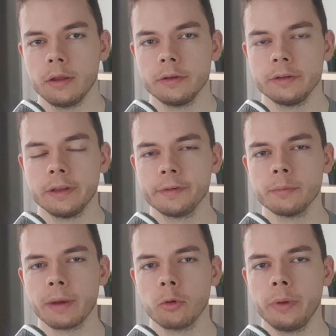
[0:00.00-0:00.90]
This, in
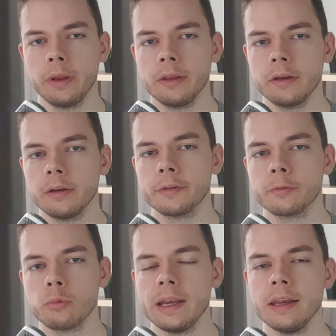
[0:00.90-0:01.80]
my opinion, is
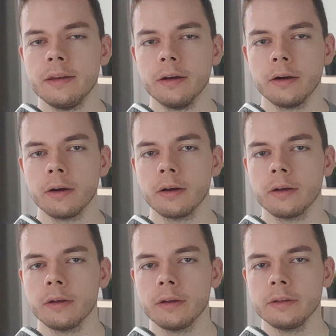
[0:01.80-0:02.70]
really the,
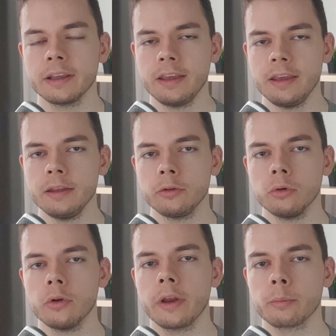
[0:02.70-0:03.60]
the key to
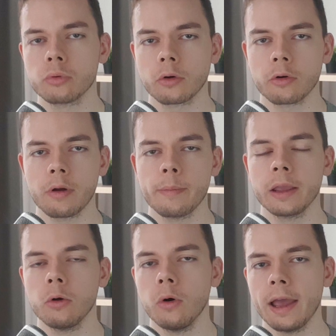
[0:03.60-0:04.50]
learning
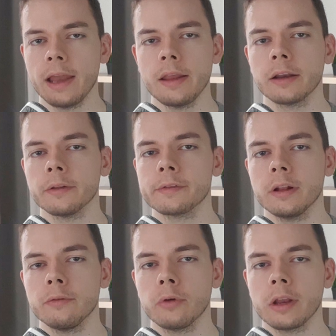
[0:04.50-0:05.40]
programming or any other
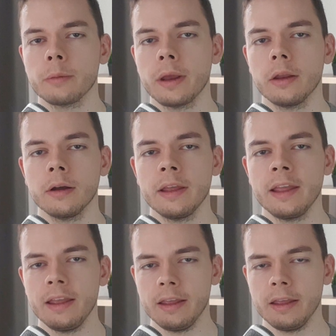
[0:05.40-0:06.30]
skill for that matter
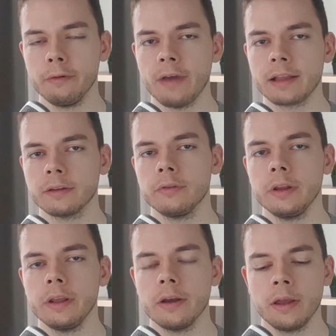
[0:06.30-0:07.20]

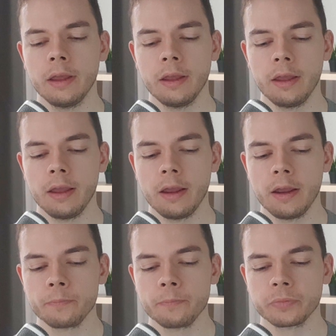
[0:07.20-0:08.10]
effectively.
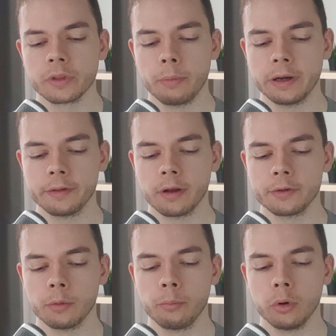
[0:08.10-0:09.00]
But it's
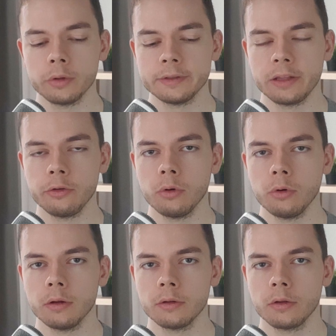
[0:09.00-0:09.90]
also important that you,
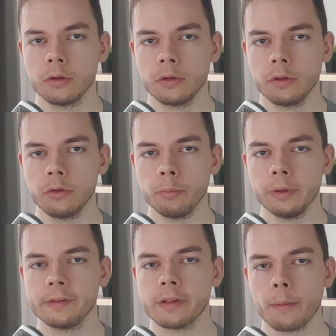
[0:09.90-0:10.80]
uh, you
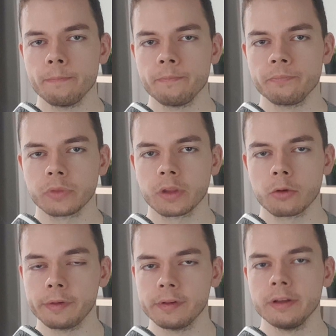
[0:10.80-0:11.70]
build some
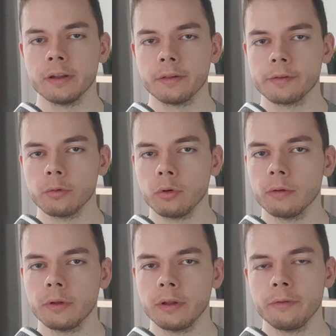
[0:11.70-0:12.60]
resilience. You,
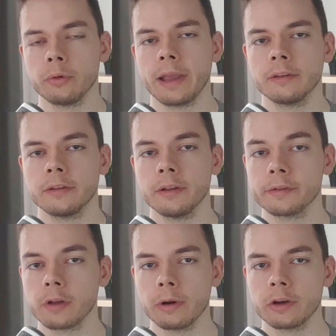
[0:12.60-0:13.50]
if you get
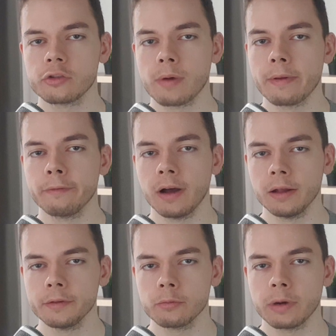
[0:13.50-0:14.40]
discouraged very
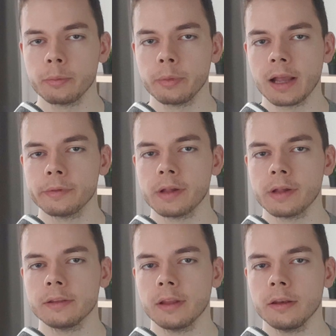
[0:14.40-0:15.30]
fast when it becomes
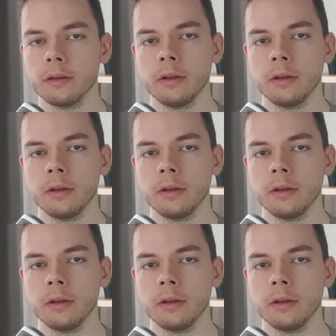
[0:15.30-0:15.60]
hard, then